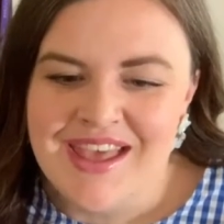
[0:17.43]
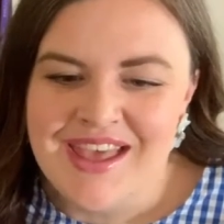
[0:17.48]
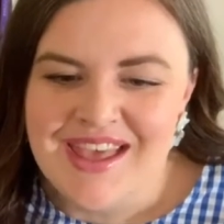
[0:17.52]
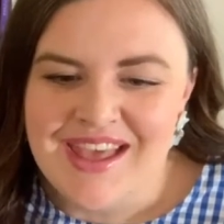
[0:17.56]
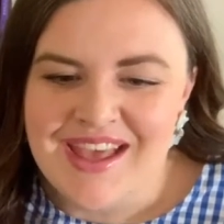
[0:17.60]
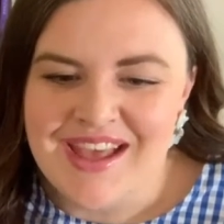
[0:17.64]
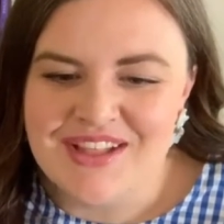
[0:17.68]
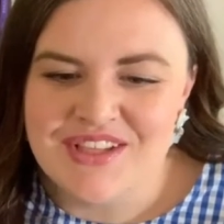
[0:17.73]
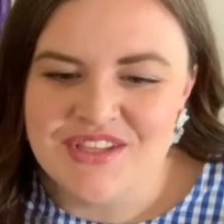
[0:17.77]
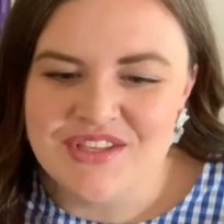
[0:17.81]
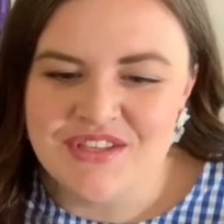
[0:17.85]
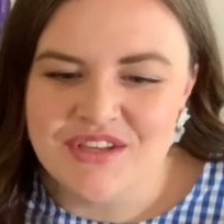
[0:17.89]

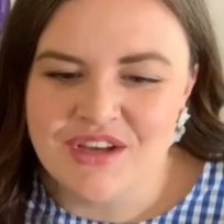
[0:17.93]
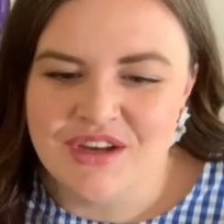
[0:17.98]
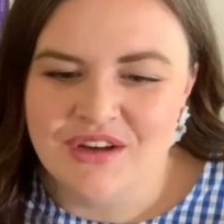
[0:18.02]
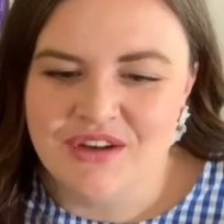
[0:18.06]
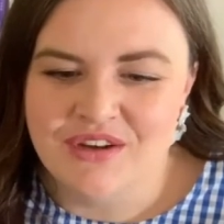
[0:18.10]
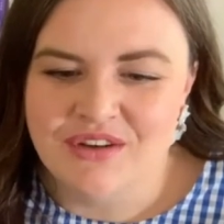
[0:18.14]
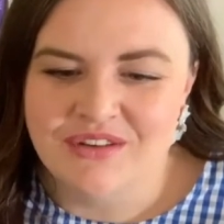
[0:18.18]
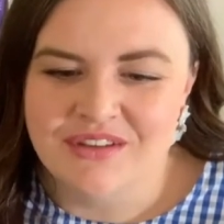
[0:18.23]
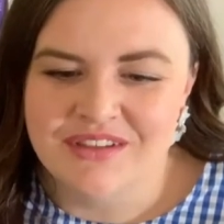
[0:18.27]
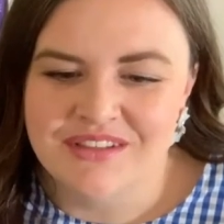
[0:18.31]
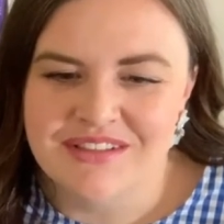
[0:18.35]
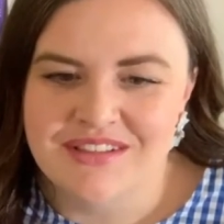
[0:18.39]
And
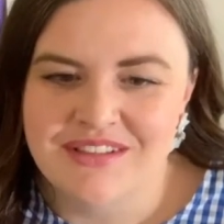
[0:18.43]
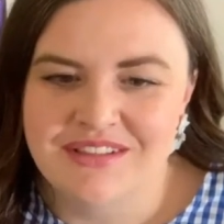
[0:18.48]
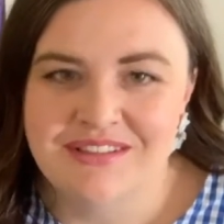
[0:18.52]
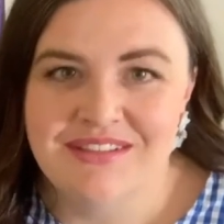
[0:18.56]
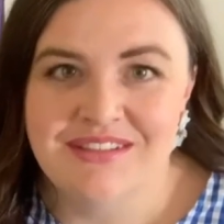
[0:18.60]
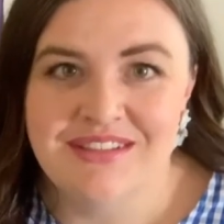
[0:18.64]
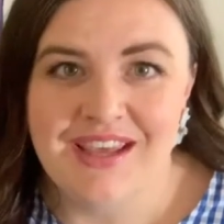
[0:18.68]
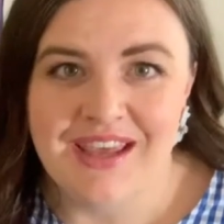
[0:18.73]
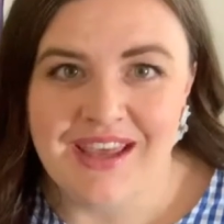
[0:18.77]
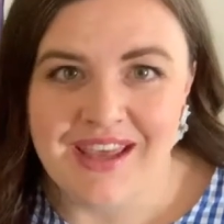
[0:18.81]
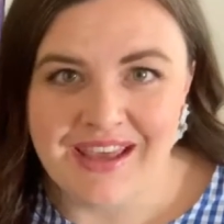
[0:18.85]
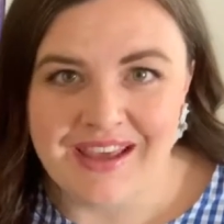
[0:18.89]
so
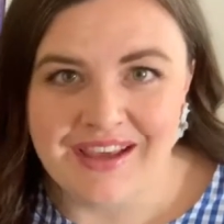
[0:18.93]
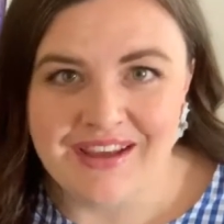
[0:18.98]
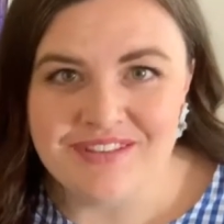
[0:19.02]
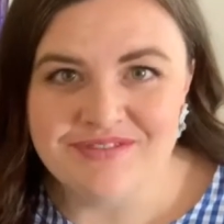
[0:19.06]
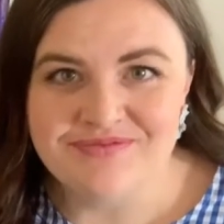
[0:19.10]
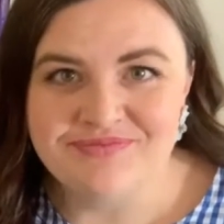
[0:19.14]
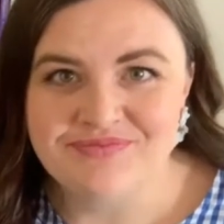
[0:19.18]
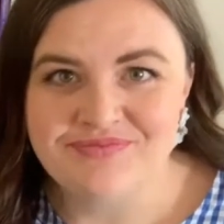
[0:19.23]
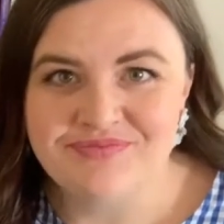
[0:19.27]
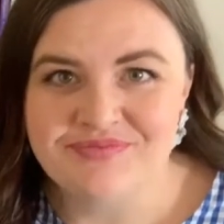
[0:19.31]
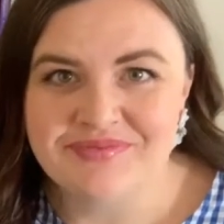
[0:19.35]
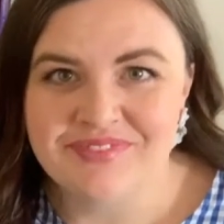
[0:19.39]
today,
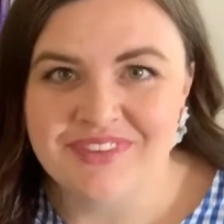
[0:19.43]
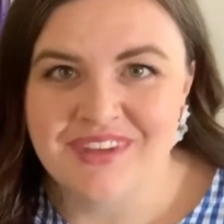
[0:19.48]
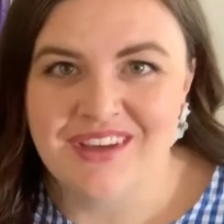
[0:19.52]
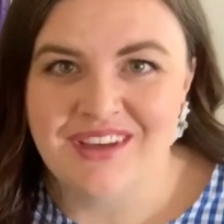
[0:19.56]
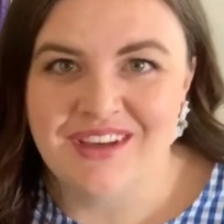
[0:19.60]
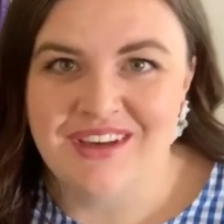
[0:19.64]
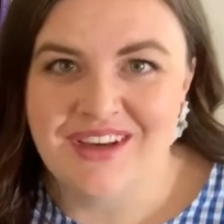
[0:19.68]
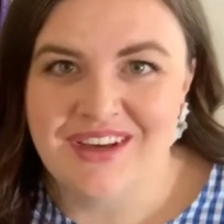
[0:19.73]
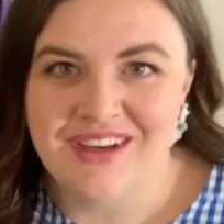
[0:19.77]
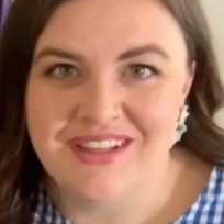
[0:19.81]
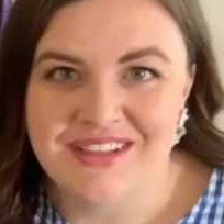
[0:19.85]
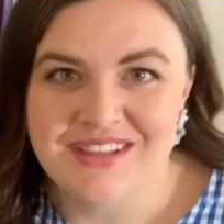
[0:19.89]

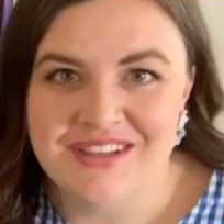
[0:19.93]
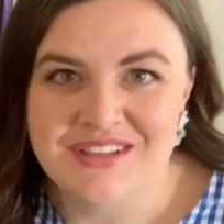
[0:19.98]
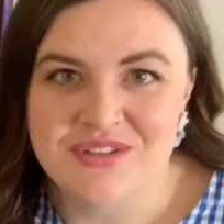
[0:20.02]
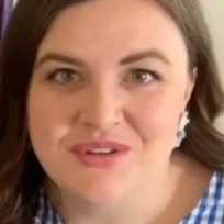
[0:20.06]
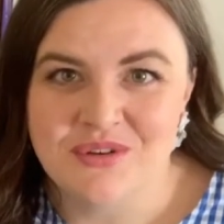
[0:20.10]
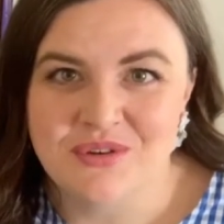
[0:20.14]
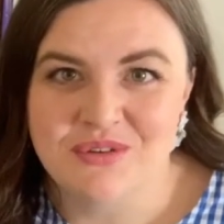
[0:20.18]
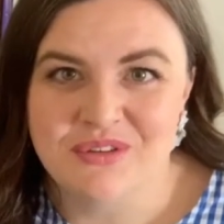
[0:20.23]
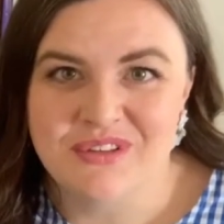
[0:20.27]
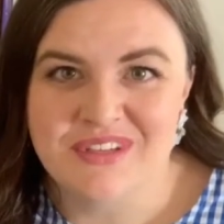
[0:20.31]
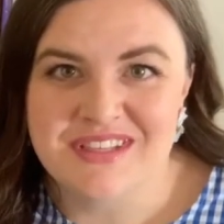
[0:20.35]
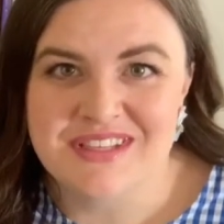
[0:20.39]
on this
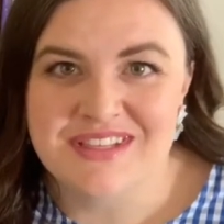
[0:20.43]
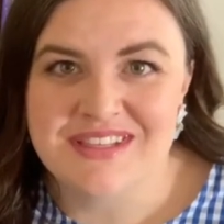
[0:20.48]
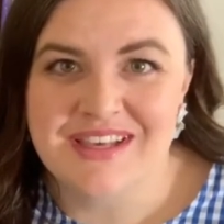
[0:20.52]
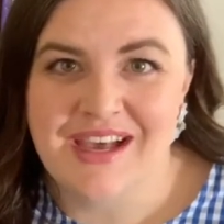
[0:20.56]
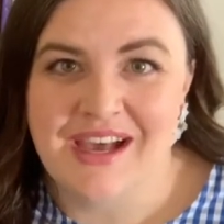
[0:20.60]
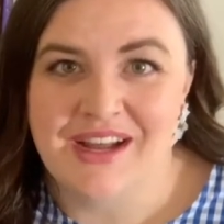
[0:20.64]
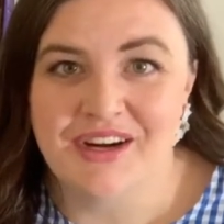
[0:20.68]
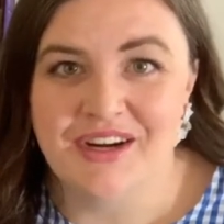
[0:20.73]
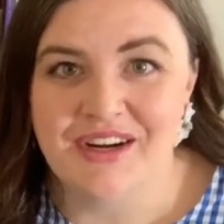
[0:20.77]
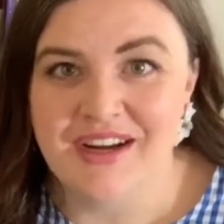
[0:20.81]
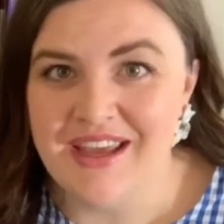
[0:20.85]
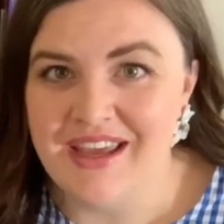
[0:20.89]
Holy
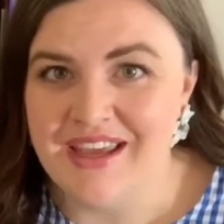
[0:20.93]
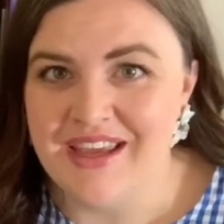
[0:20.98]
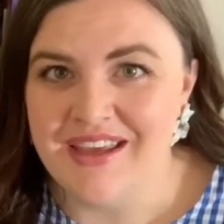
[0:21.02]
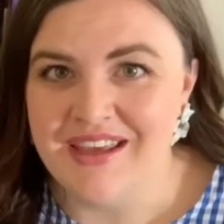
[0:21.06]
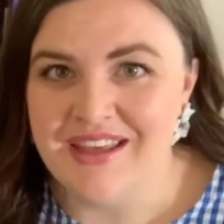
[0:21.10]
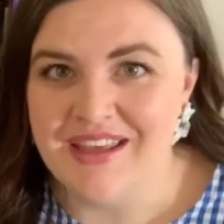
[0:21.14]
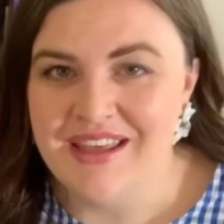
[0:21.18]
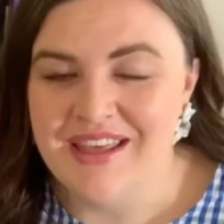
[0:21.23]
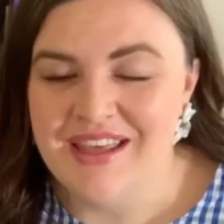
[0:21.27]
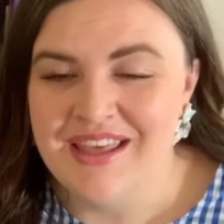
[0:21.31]
Saturday,